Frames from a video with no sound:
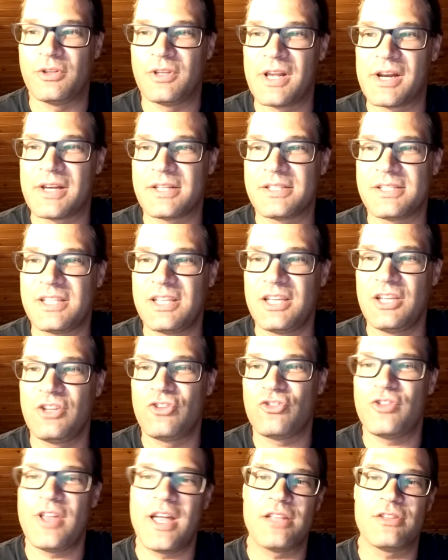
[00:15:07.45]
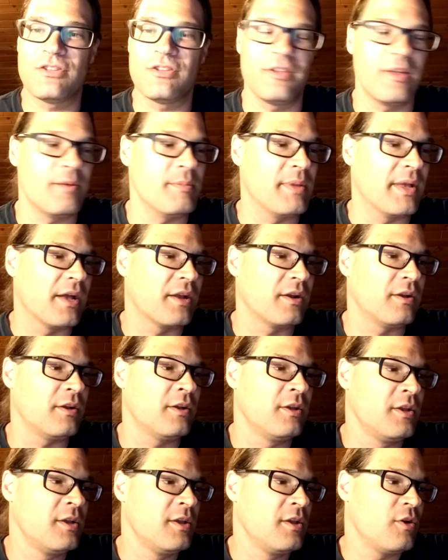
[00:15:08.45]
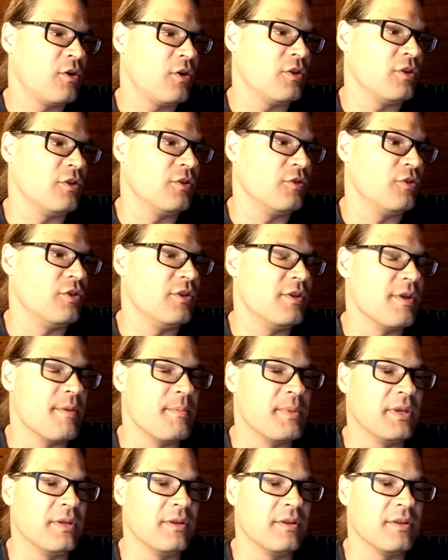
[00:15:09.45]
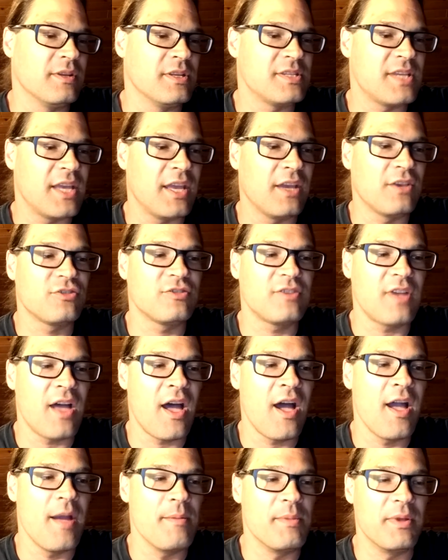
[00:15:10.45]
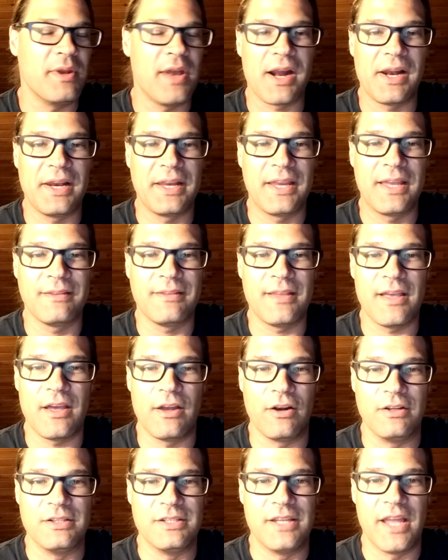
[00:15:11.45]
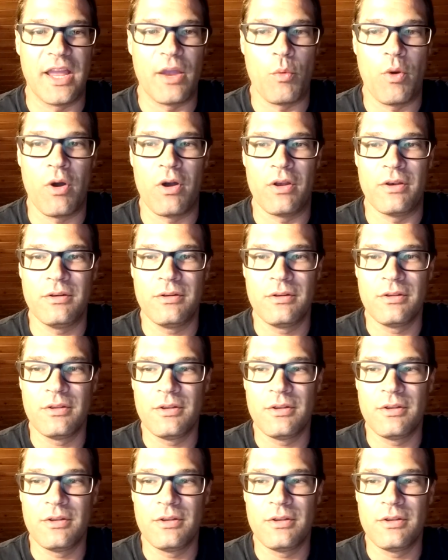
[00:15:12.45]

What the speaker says: You got to teach that to them. They got to, it takes time. They're not going to get that on day one.